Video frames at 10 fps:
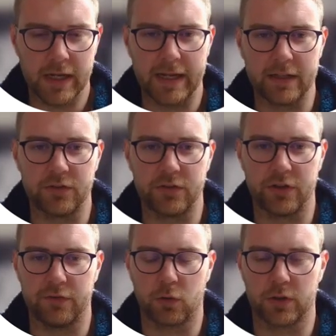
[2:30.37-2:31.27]

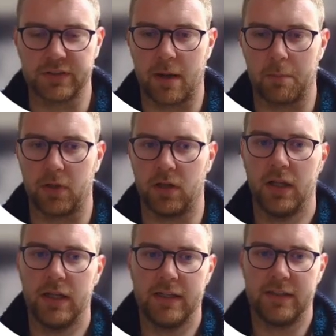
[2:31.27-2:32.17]
into, for example,
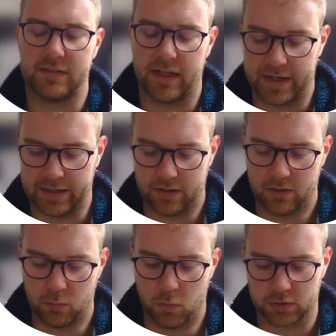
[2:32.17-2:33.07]
say
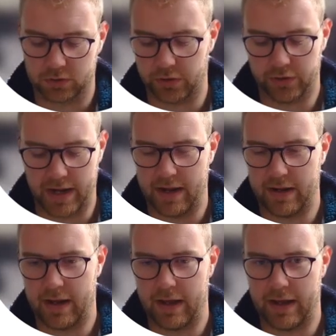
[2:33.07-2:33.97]
what could
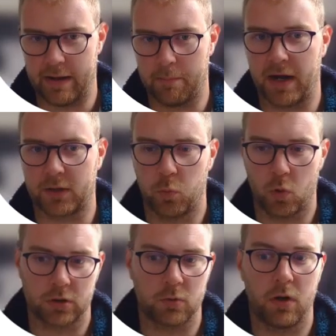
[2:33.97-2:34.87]
impact
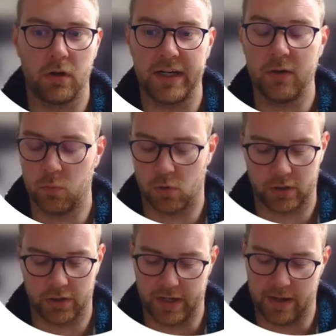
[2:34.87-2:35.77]
water quality, what
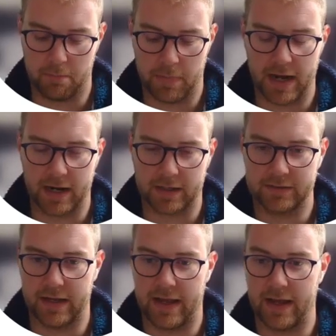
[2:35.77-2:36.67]
could
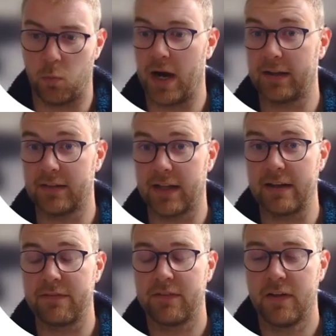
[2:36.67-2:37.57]
impact
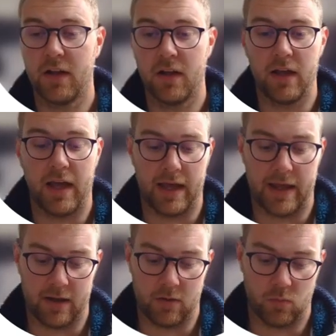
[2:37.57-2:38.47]
wildlife,
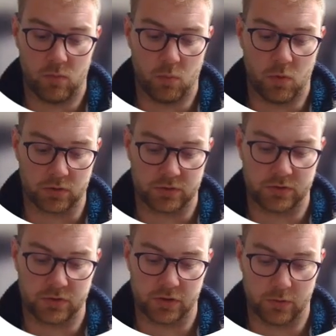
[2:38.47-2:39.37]

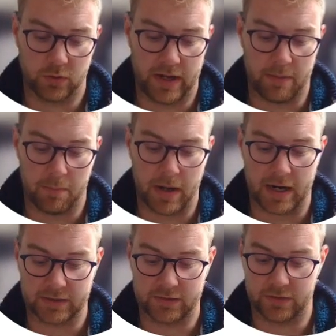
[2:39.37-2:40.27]
what
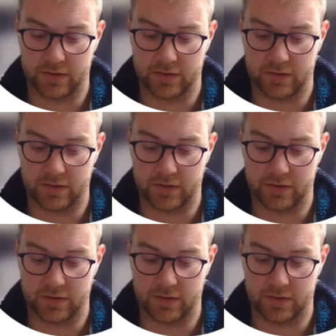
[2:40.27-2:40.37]
impact